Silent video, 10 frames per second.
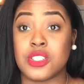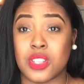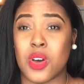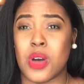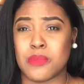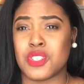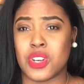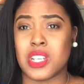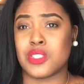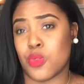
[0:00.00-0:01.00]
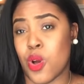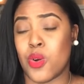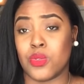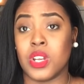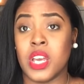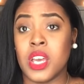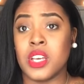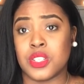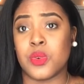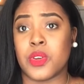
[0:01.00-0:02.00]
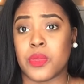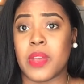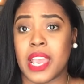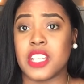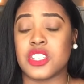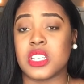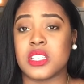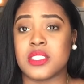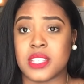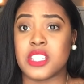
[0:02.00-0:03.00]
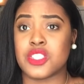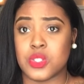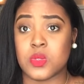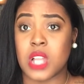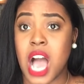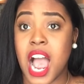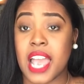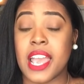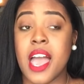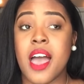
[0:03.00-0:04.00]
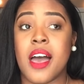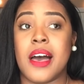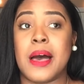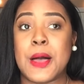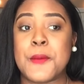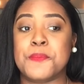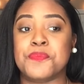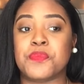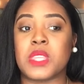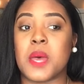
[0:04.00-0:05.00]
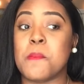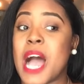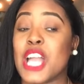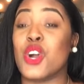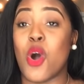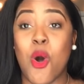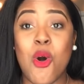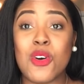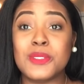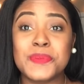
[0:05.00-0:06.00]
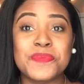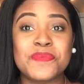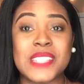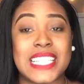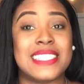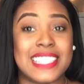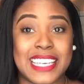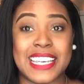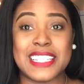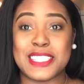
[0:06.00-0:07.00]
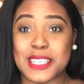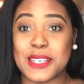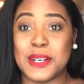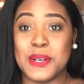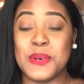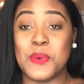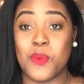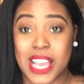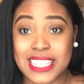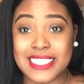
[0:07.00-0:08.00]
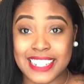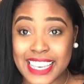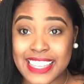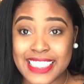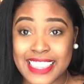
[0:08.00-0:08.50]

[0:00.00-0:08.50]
So I'm sure it's grown 2 or 3 inches since July. My goal is to get to waist length.